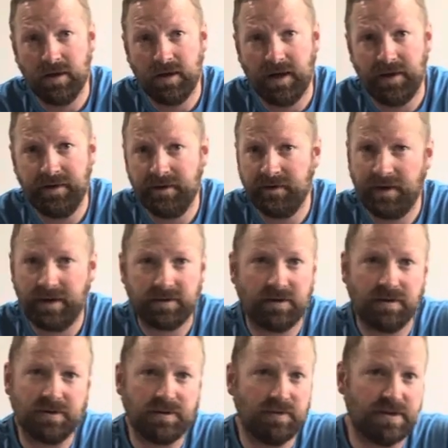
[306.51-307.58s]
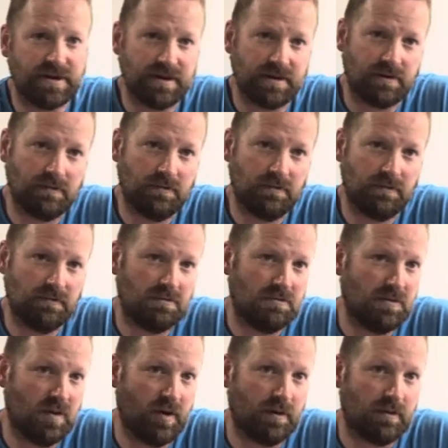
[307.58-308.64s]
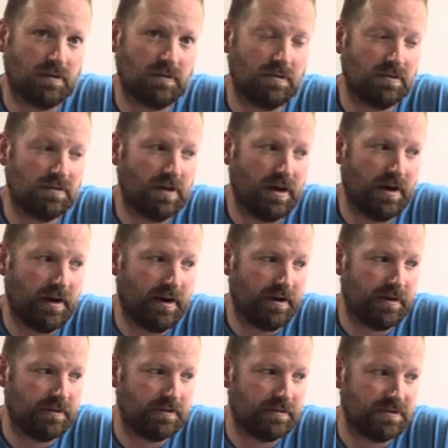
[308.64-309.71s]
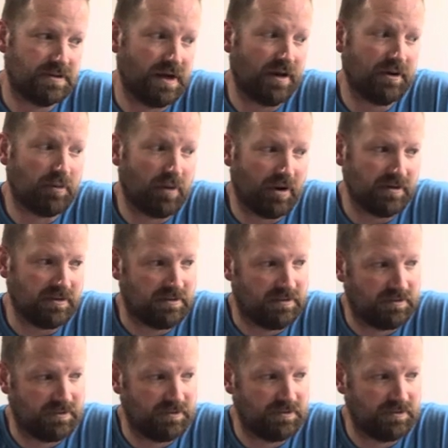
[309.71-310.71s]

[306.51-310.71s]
And then like country music, Dolly Parton